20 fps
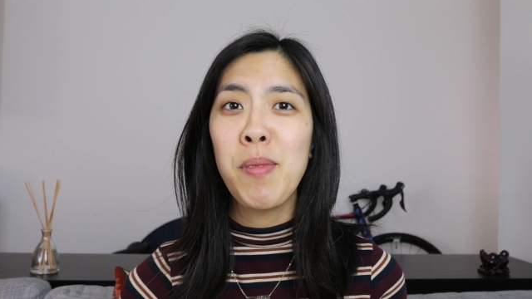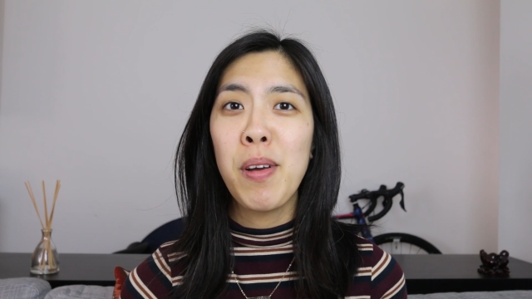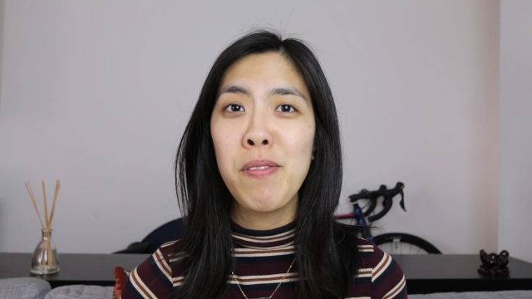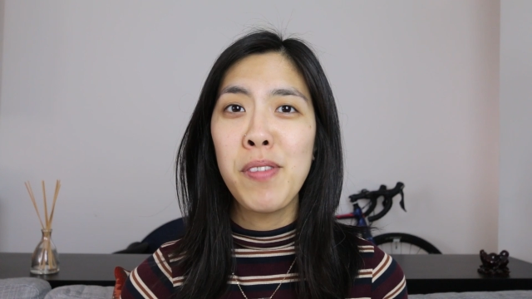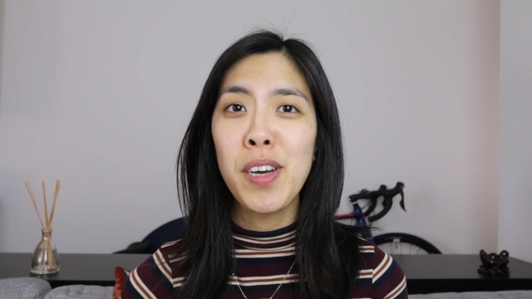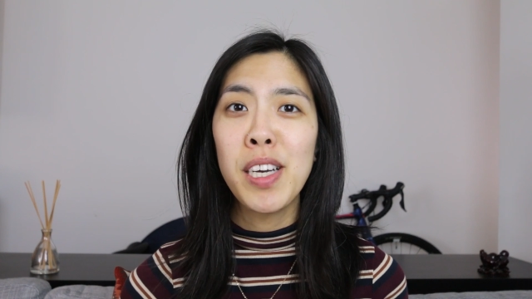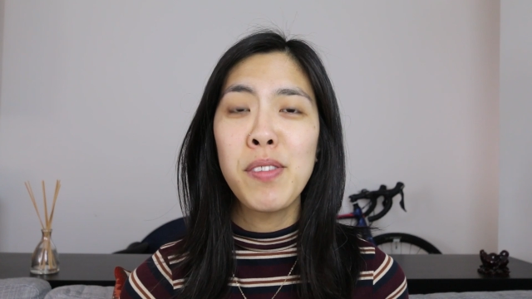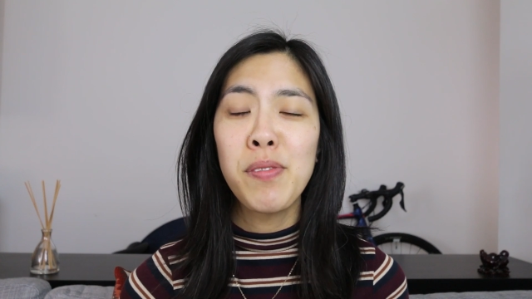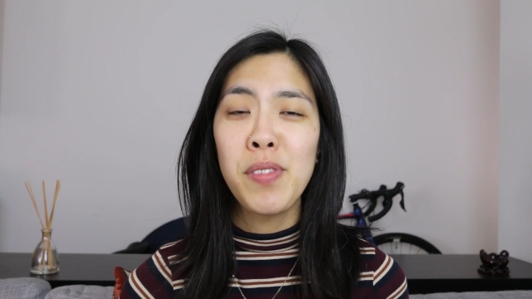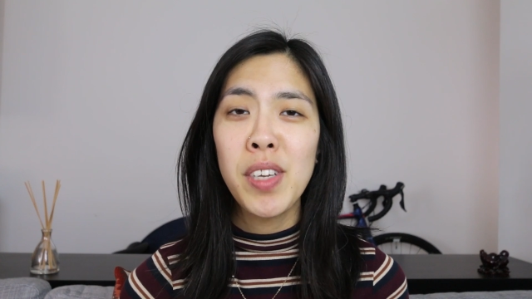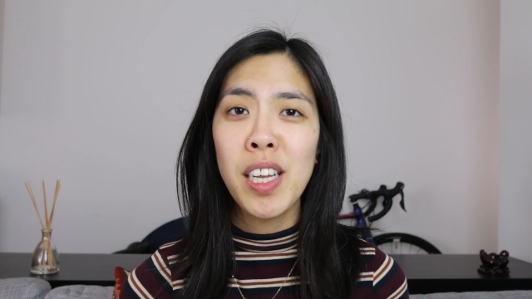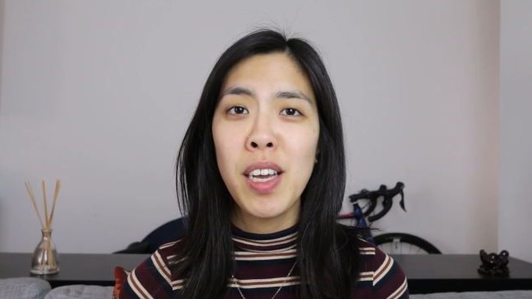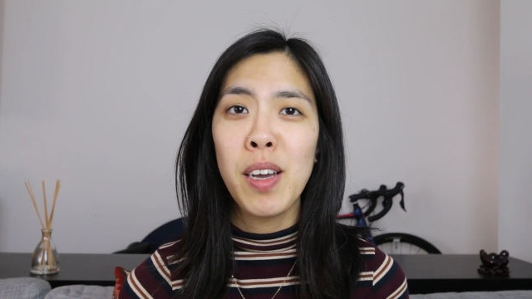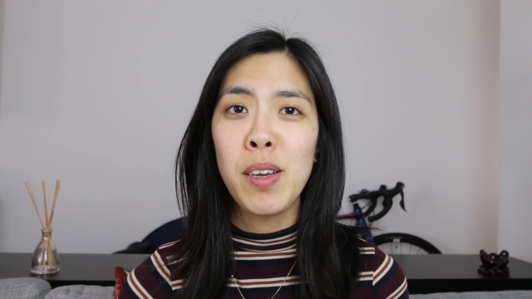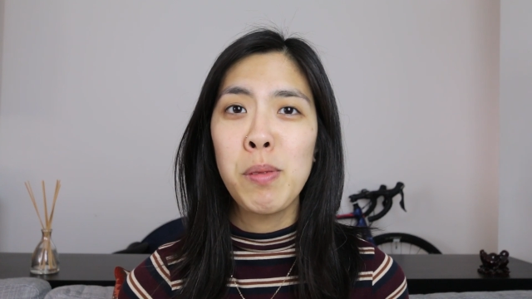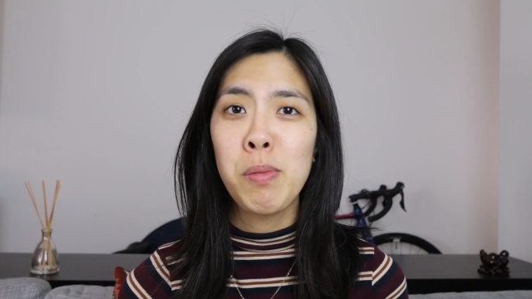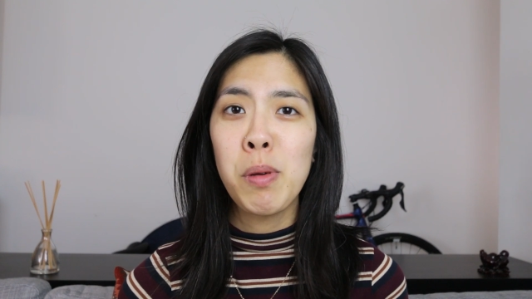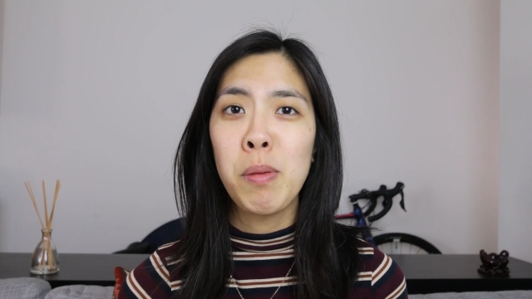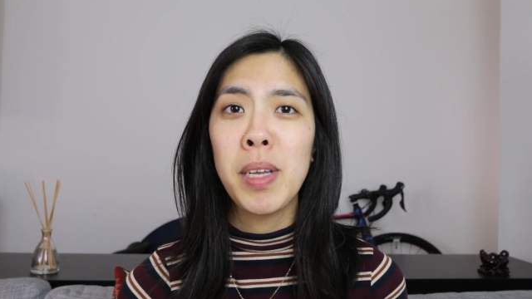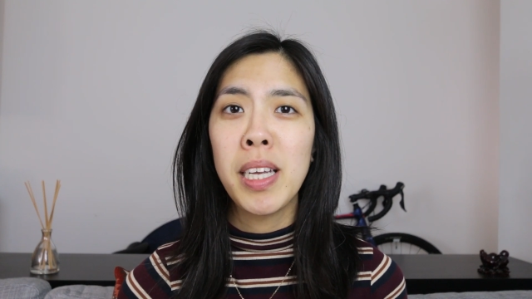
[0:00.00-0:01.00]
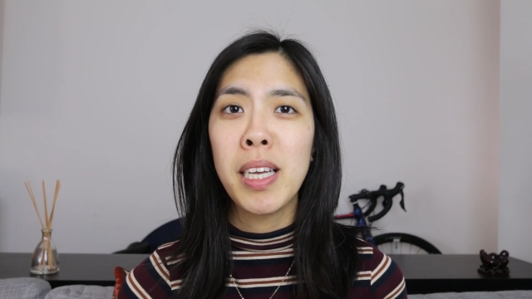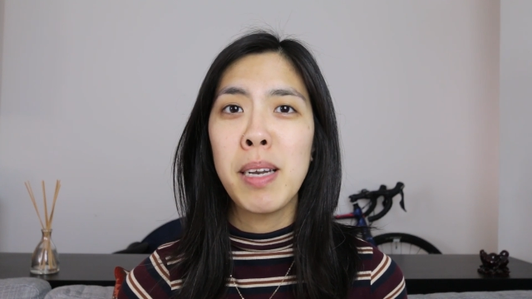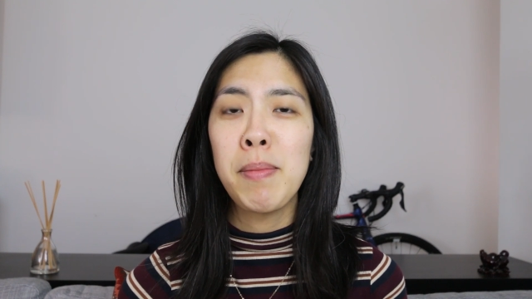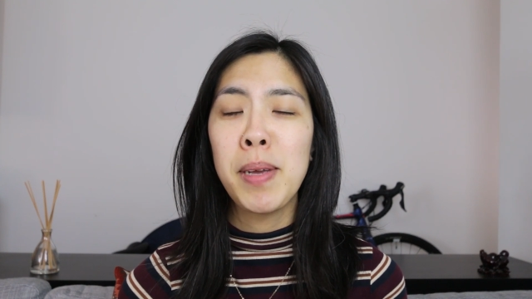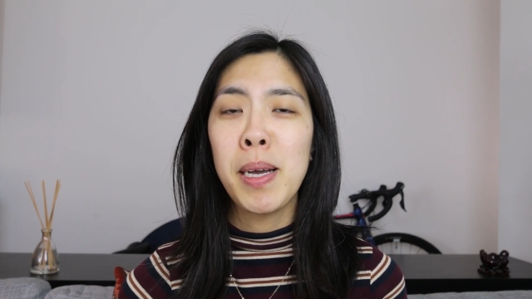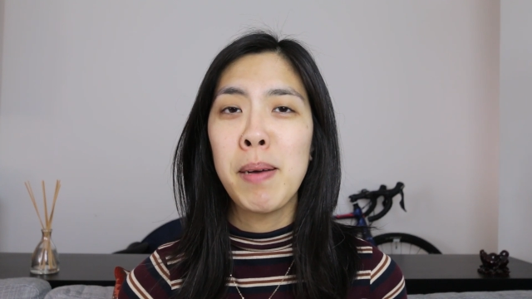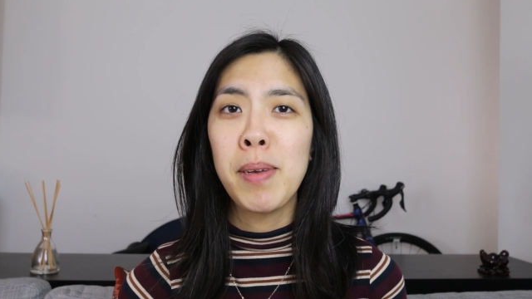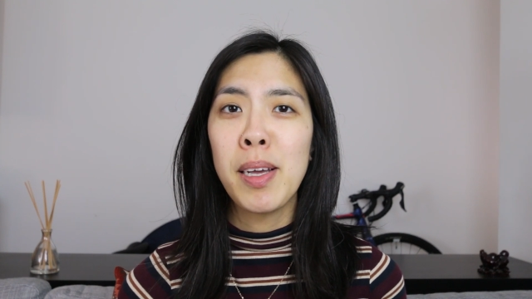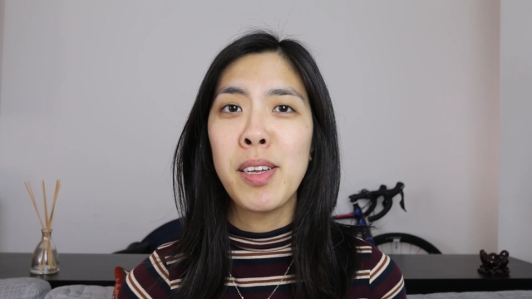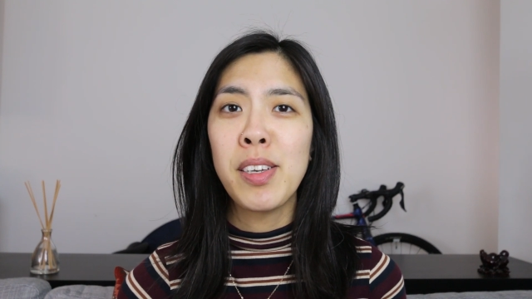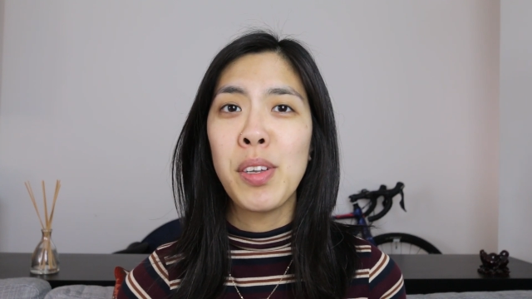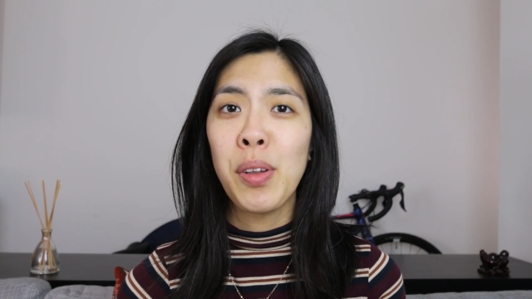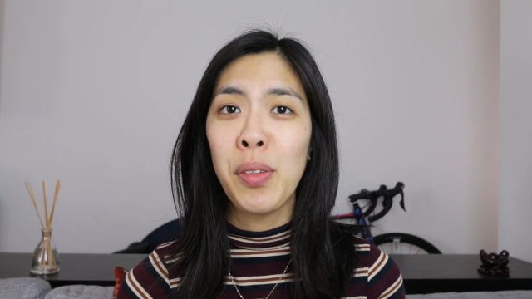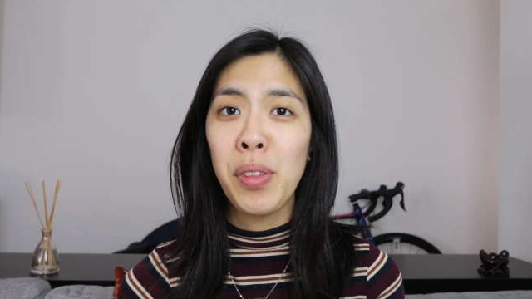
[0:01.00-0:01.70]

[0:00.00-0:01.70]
My first video is probably gonna be uploaded